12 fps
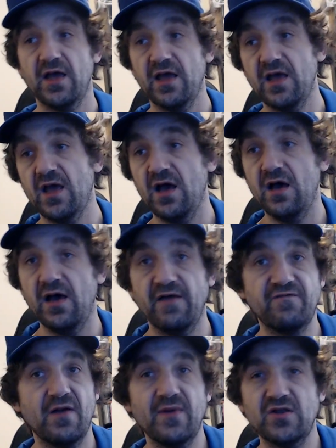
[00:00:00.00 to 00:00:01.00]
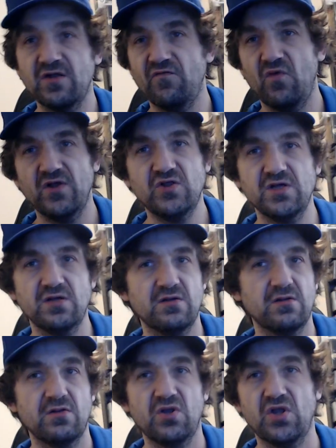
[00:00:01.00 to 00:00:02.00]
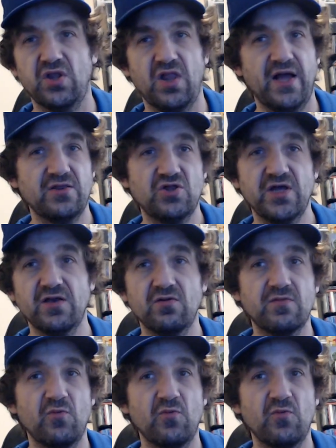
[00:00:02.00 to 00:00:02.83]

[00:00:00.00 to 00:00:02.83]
uh, I found myself watching slot channels more